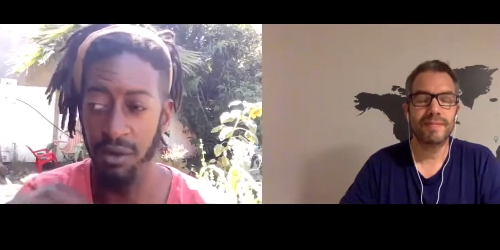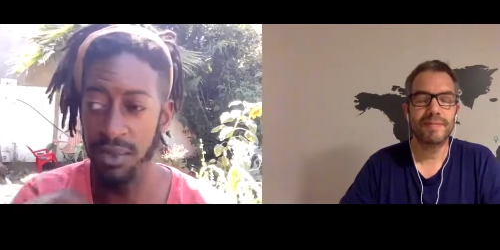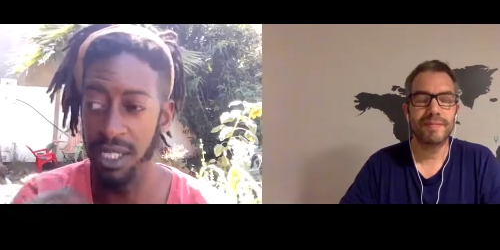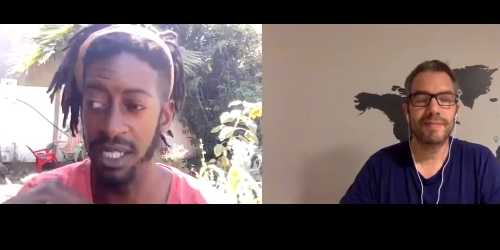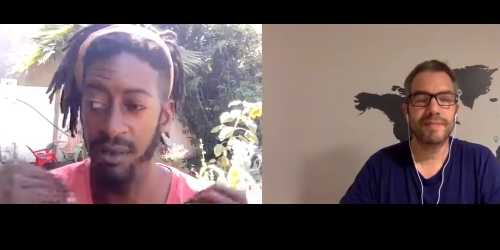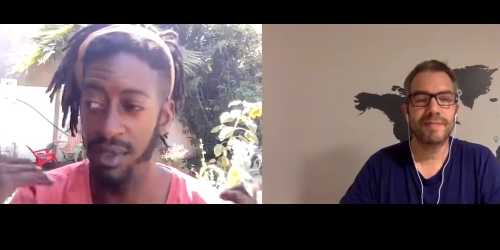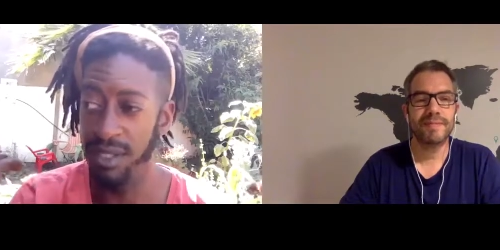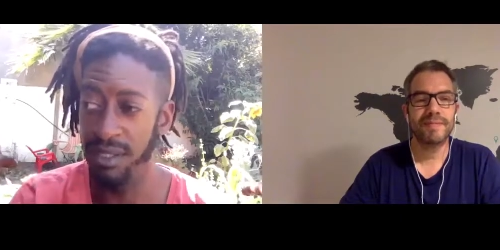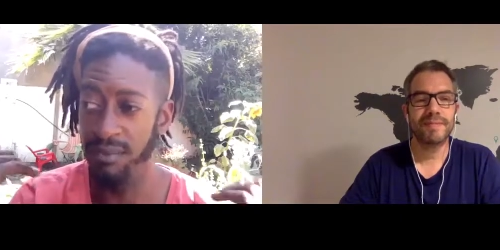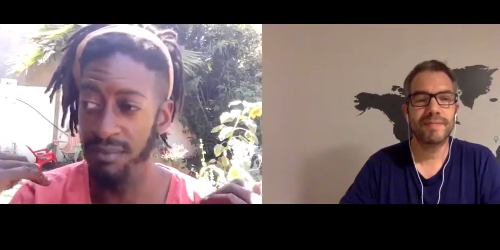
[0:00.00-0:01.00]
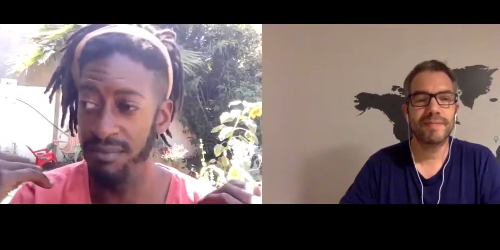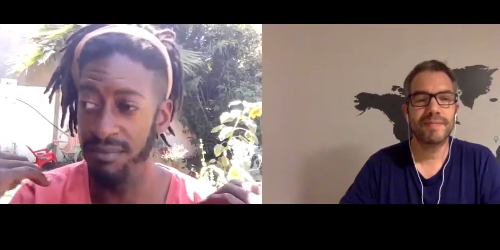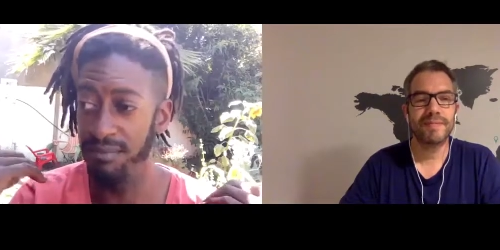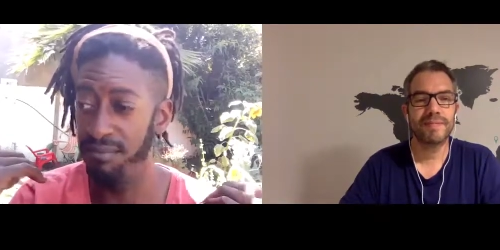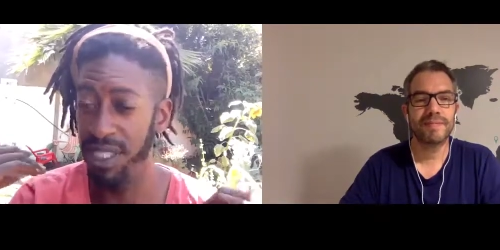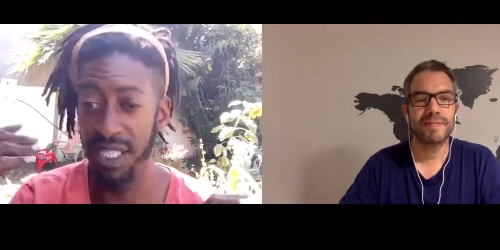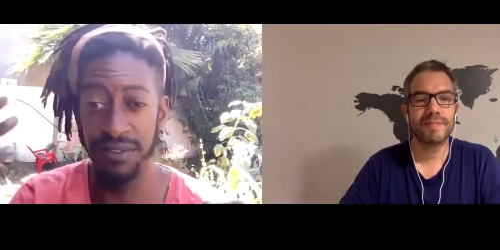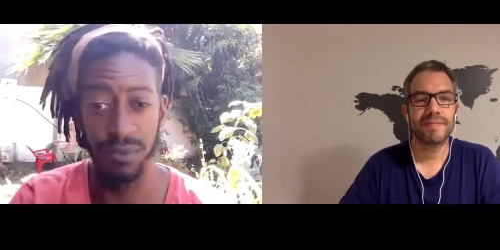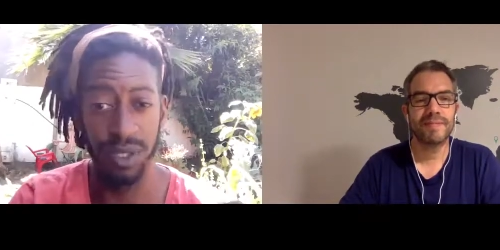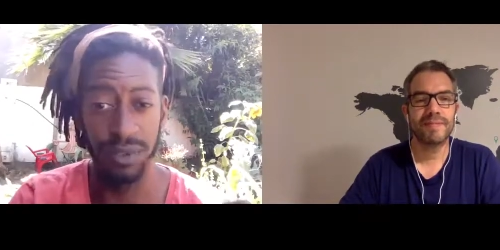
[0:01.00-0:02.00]
Speaker 1: hope that anyone that
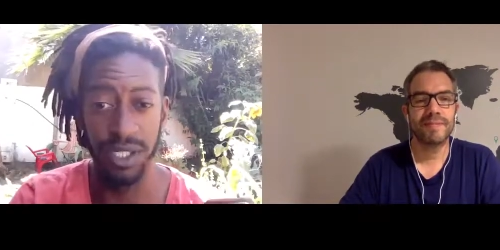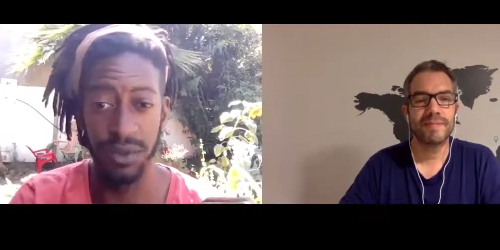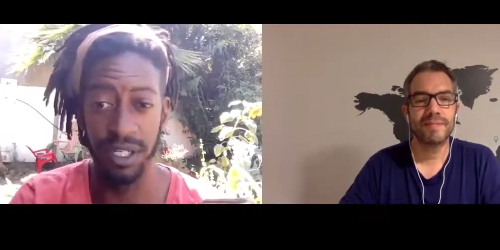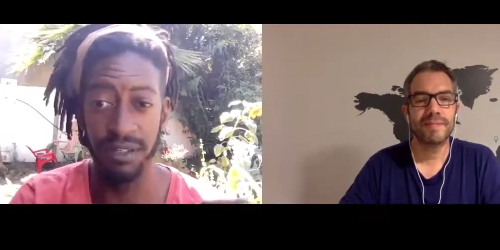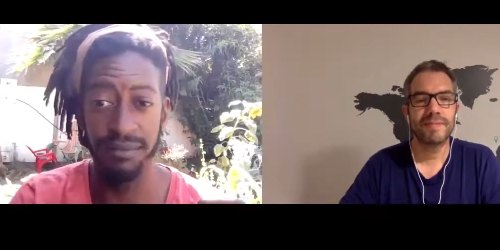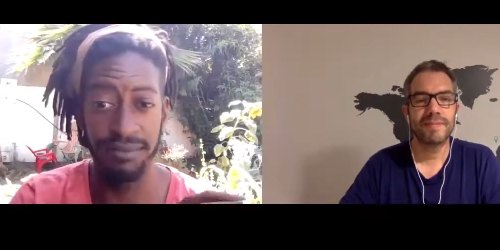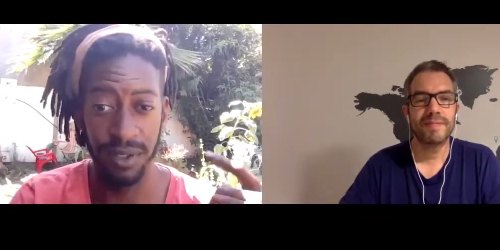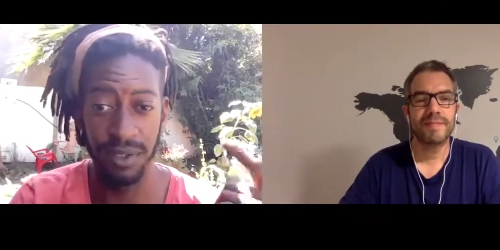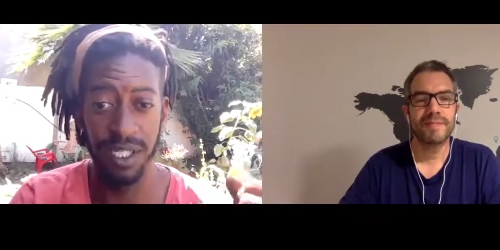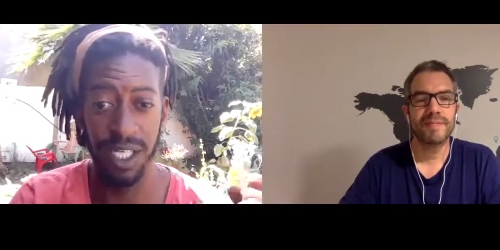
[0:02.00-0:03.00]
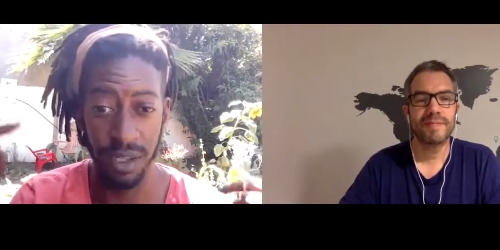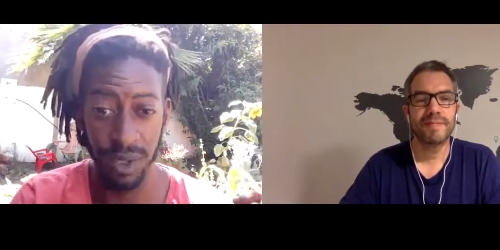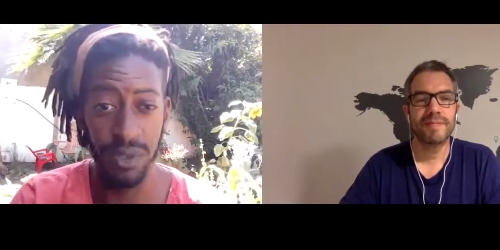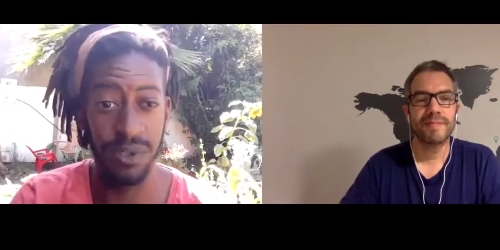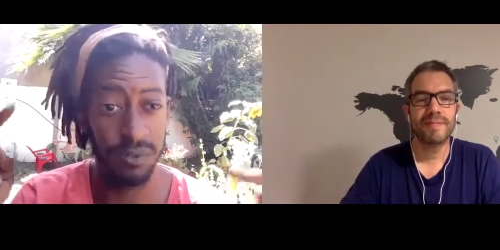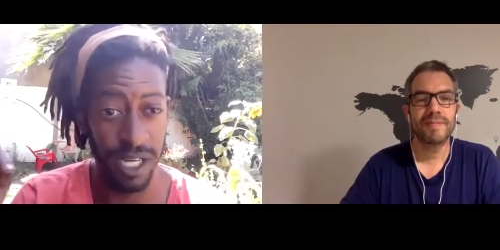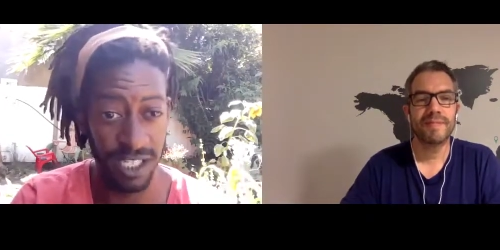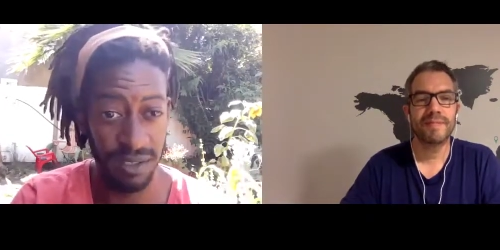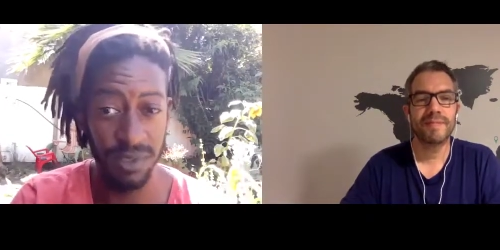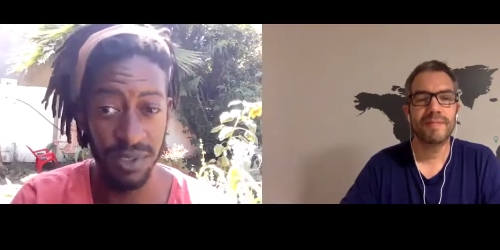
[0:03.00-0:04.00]
believes in what we're doing feels equally
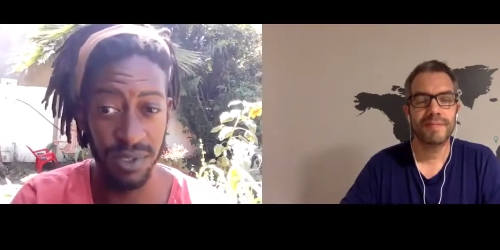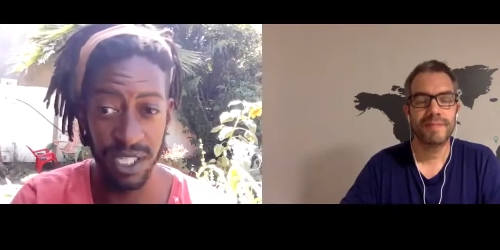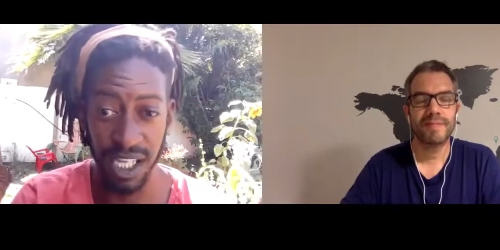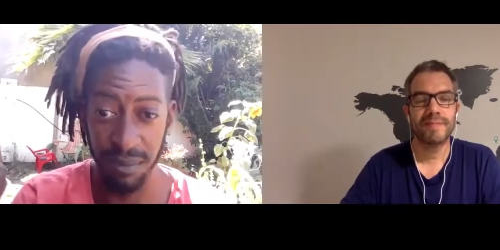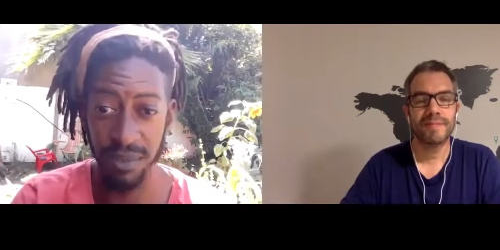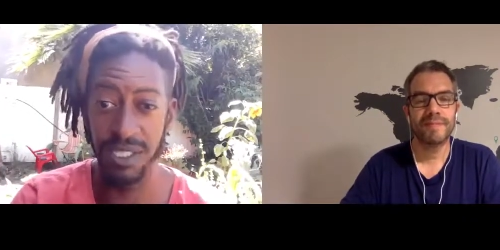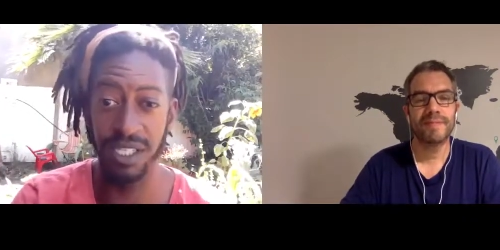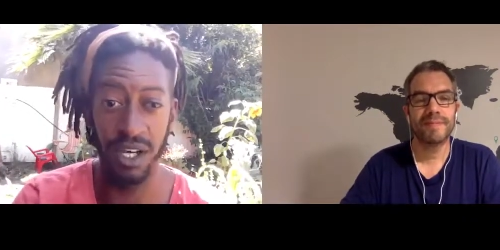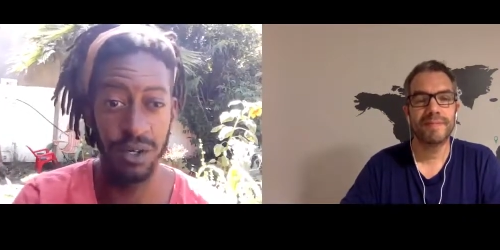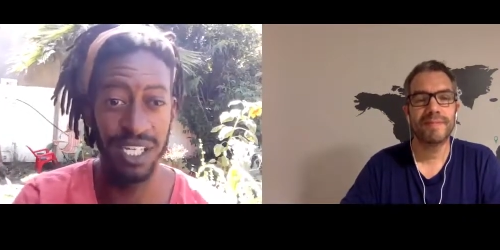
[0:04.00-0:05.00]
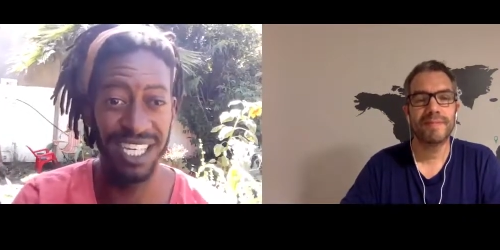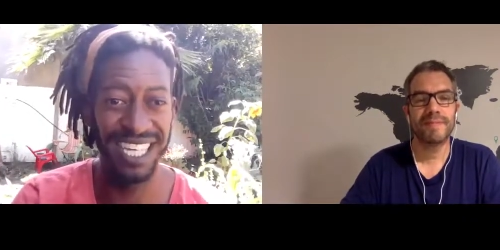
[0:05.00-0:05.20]
responsible to keep this going,